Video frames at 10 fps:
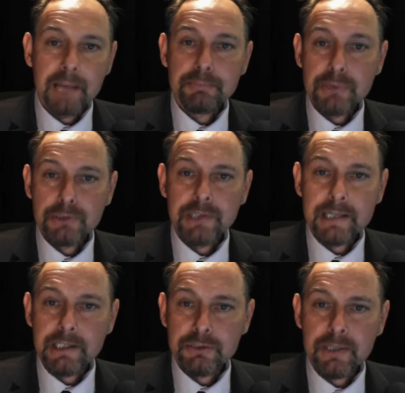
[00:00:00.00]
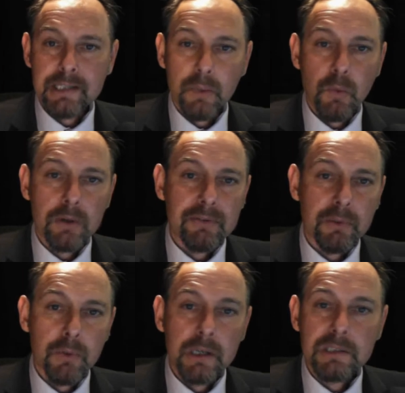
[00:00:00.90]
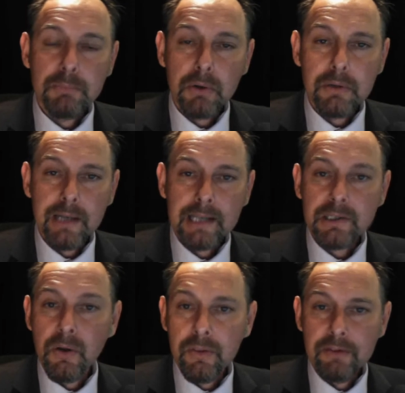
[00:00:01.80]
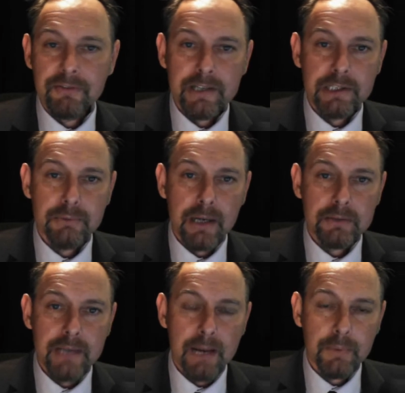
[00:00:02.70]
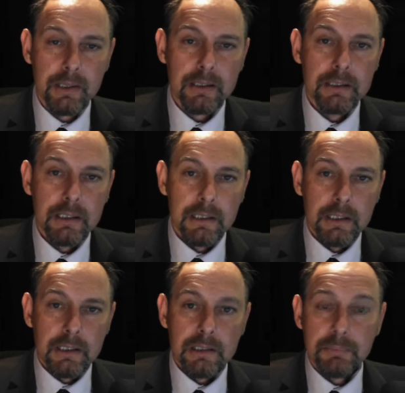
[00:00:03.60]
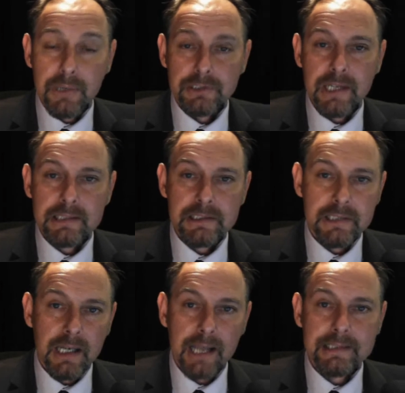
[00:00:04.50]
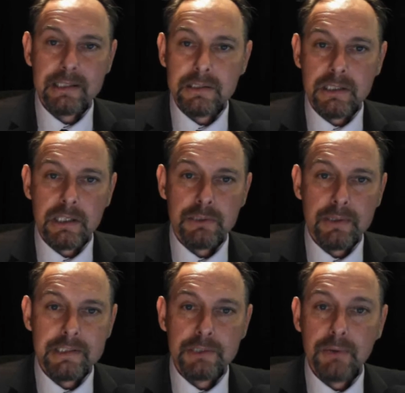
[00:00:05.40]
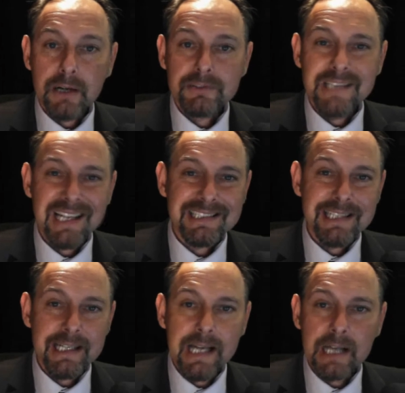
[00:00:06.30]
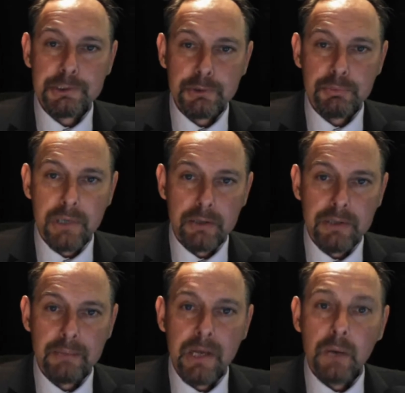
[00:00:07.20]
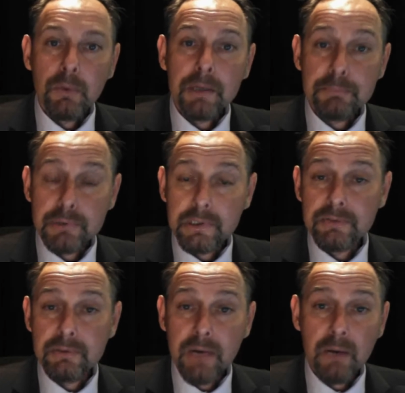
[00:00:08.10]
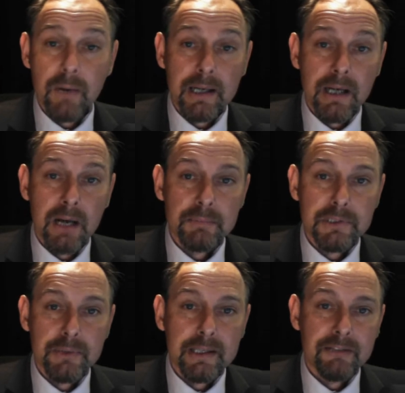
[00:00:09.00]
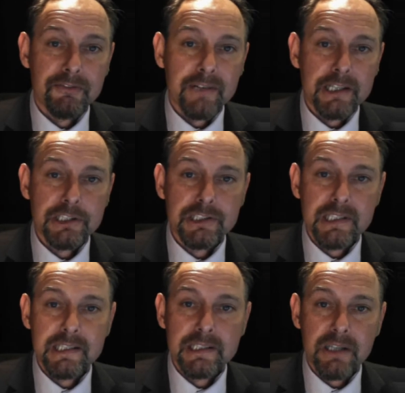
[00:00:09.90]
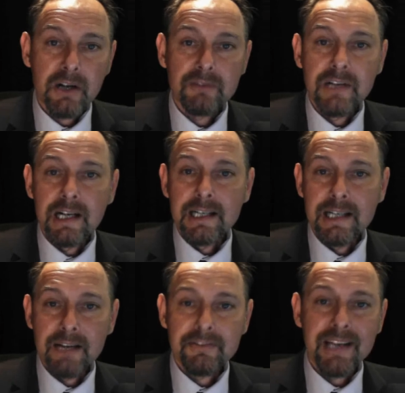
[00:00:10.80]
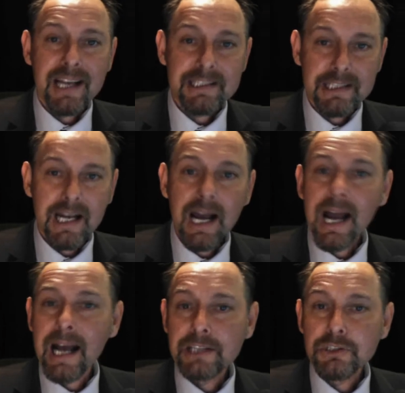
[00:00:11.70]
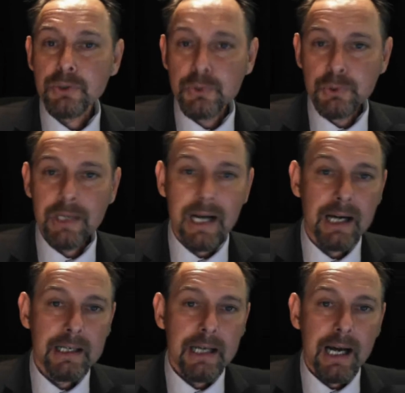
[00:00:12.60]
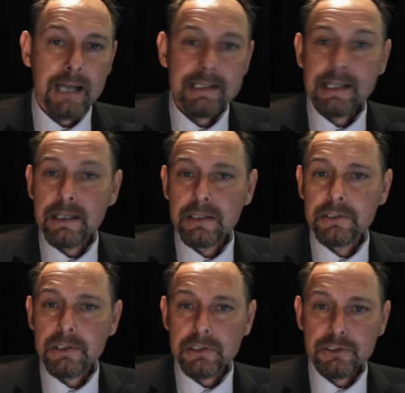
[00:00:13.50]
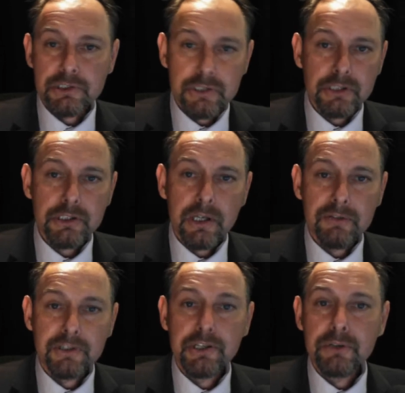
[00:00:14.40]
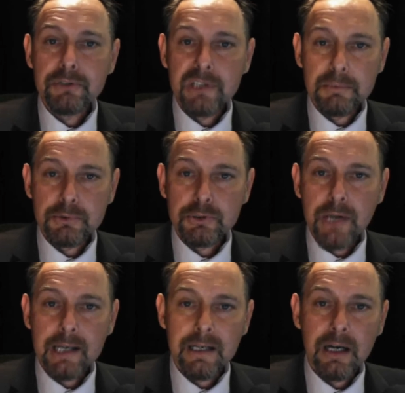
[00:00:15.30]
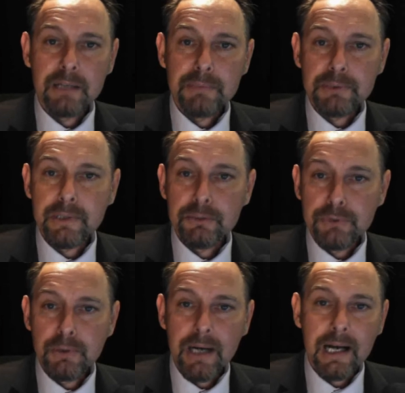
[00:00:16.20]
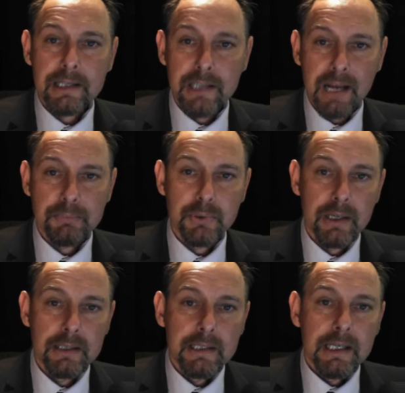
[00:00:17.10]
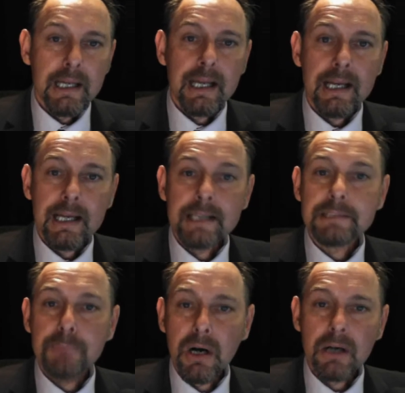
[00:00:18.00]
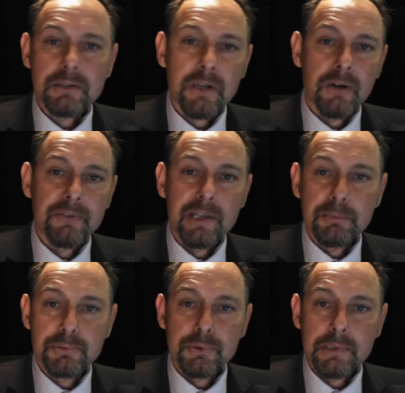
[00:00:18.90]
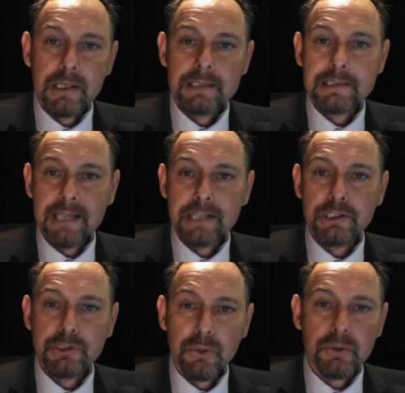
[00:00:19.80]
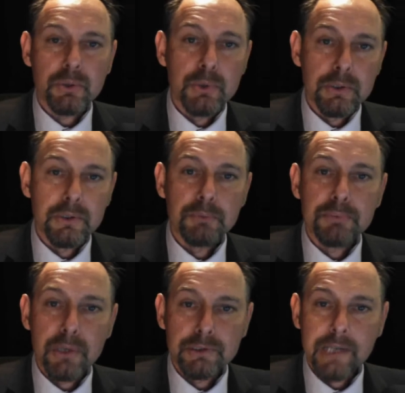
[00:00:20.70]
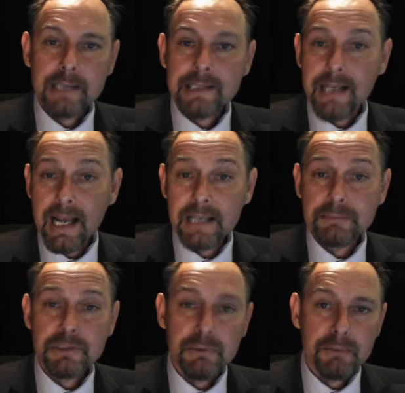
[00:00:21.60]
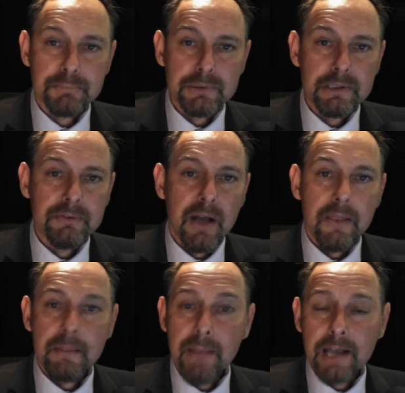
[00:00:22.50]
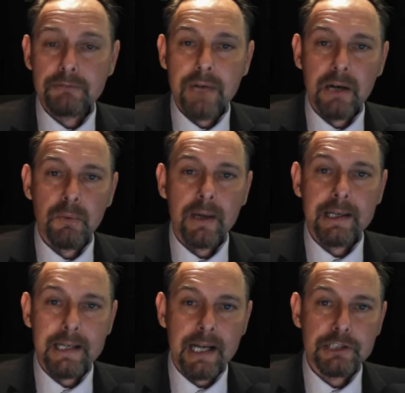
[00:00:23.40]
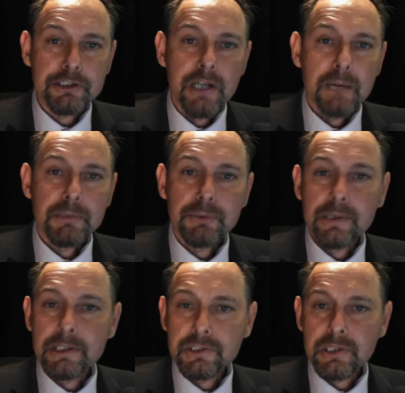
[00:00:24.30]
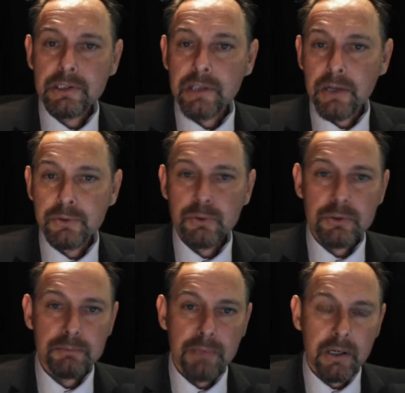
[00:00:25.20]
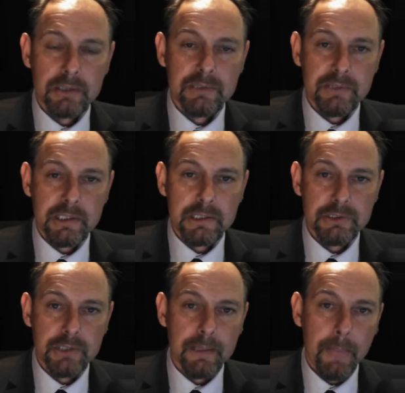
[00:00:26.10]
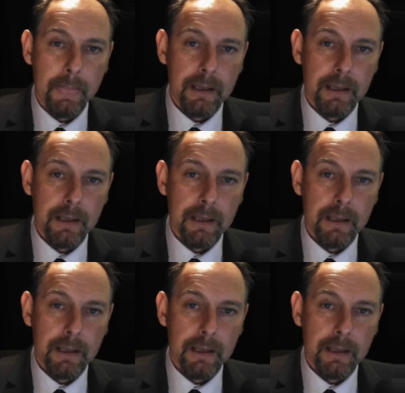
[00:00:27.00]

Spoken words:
a project addressing one of the worst bottlenecks on the Finnish rail network. The project, selected under the 2012 TEN-T annual programme, will improve the railway line between the Finnish cities of Leviäska and Uula, and includes construction of a new double-track line between Rua and Lapua. It is part of the broader Seinäjoki-Oulu project that aims to improve the main railway connection between the southern and northern parts of the country.